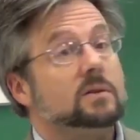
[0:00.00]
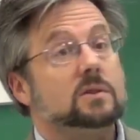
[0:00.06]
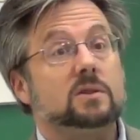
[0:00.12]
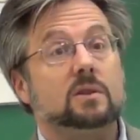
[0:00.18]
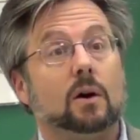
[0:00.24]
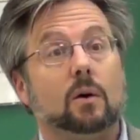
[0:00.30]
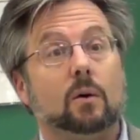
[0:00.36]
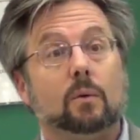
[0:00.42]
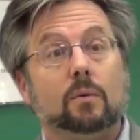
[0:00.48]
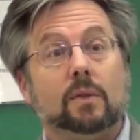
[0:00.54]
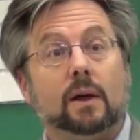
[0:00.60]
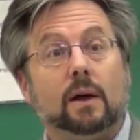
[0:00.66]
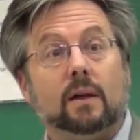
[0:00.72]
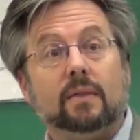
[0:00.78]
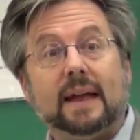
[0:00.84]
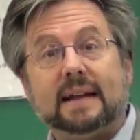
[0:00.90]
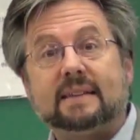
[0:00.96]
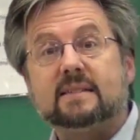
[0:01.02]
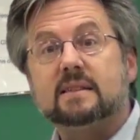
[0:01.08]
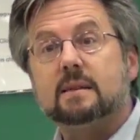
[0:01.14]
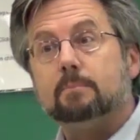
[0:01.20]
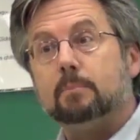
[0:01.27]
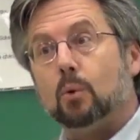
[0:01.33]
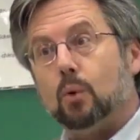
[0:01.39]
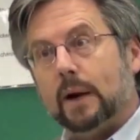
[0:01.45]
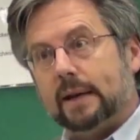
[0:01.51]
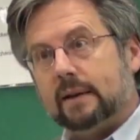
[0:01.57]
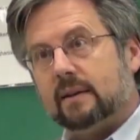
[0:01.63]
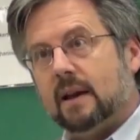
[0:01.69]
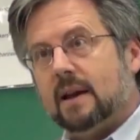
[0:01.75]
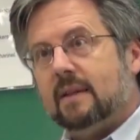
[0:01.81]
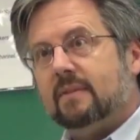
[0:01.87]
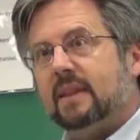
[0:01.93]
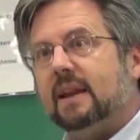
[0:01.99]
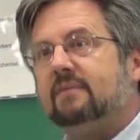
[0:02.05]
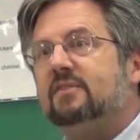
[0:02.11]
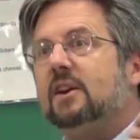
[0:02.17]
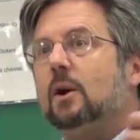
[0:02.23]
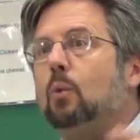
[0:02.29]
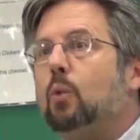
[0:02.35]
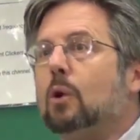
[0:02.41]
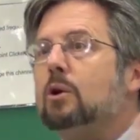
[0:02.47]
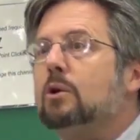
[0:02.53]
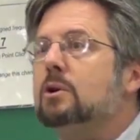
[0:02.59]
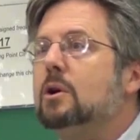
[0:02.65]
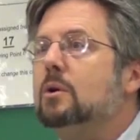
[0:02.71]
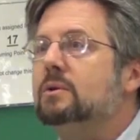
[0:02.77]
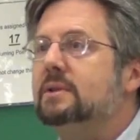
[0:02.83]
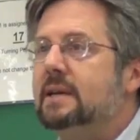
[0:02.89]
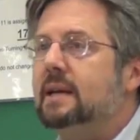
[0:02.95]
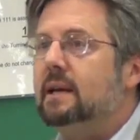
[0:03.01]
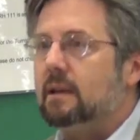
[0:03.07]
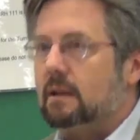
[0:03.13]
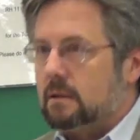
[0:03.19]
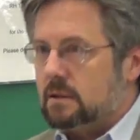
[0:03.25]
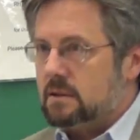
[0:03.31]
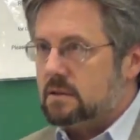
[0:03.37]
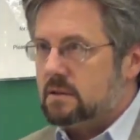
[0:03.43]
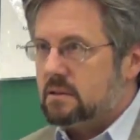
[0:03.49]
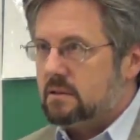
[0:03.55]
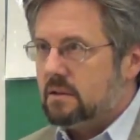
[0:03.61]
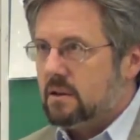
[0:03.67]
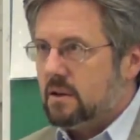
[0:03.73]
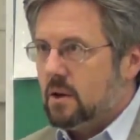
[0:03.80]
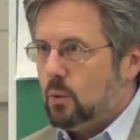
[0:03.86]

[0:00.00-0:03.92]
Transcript: So that's the point. That if there were no dealers,